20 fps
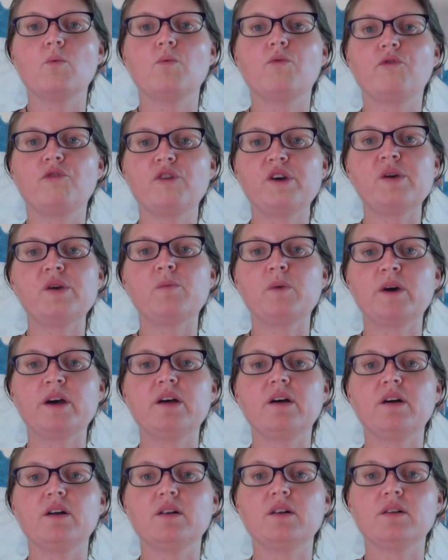free
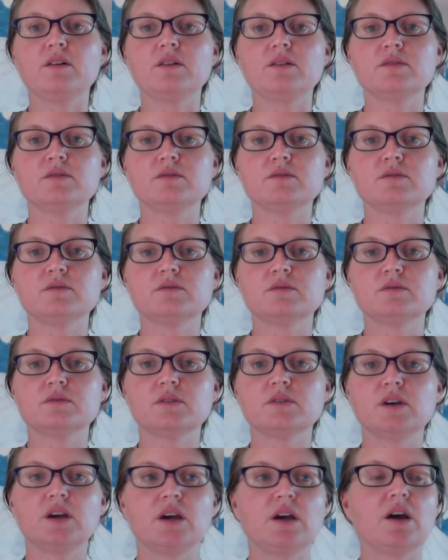will
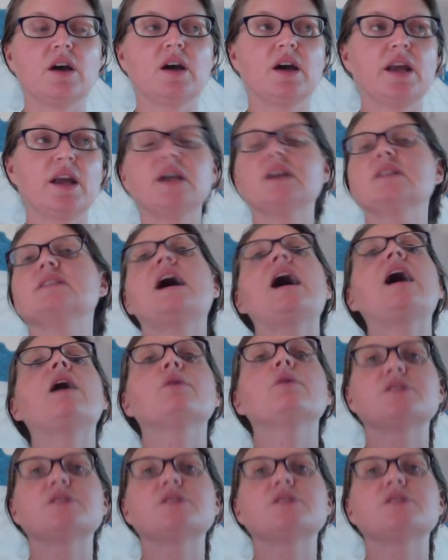can allow